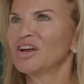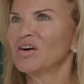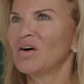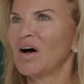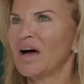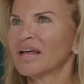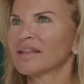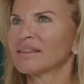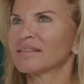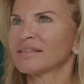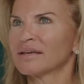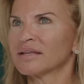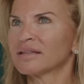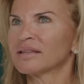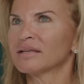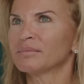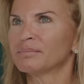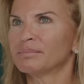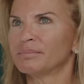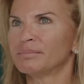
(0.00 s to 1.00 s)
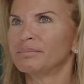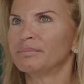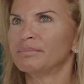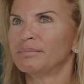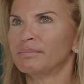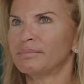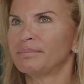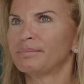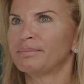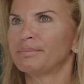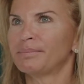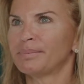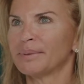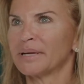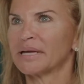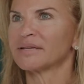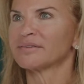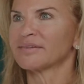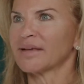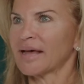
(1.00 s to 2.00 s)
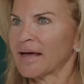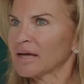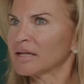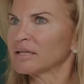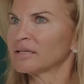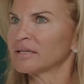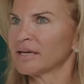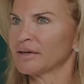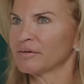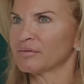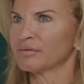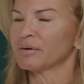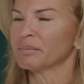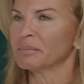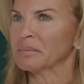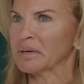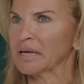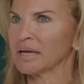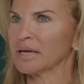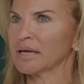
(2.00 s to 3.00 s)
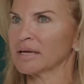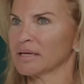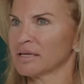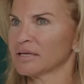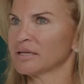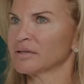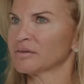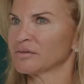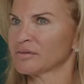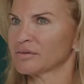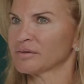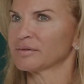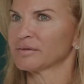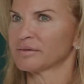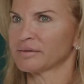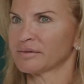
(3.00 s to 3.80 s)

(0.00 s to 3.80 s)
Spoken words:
I think the biggest accolade for me is